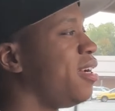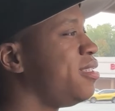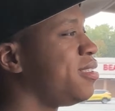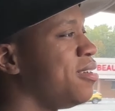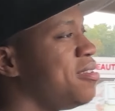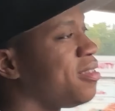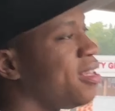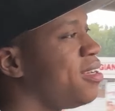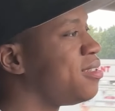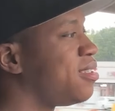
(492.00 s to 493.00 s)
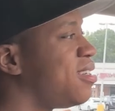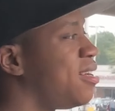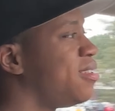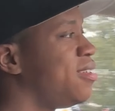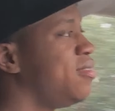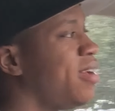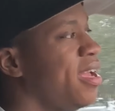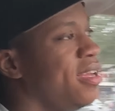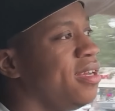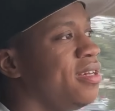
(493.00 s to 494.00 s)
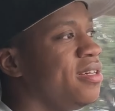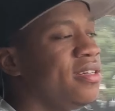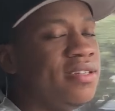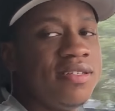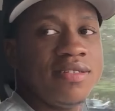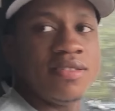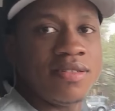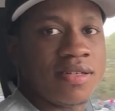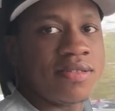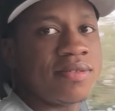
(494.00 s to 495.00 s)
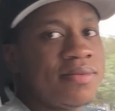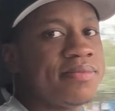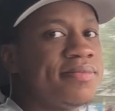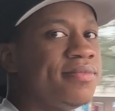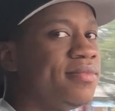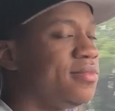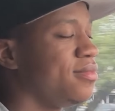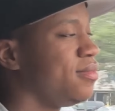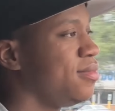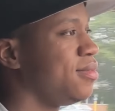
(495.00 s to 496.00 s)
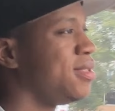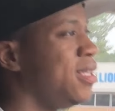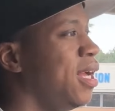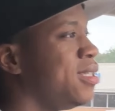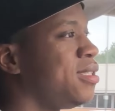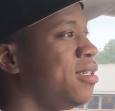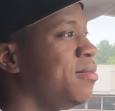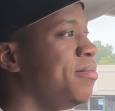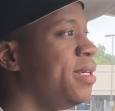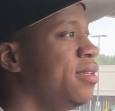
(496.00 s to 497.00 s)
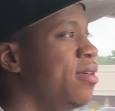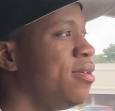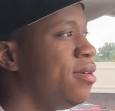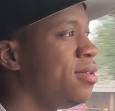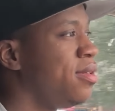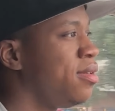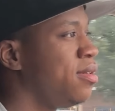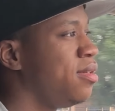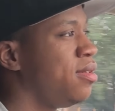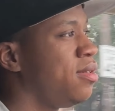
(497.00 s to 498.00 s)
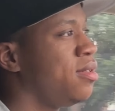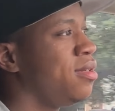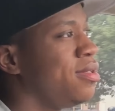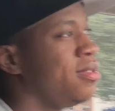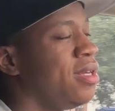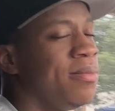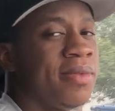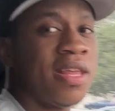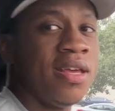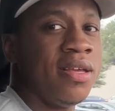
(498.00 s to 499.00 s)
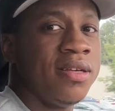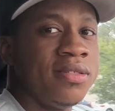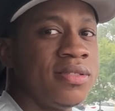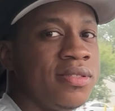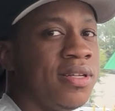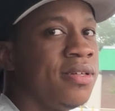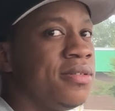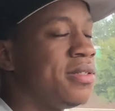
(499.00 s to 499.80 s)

certain things that I do ain't good, you know. And I shouldn't be doing dumb things, you know.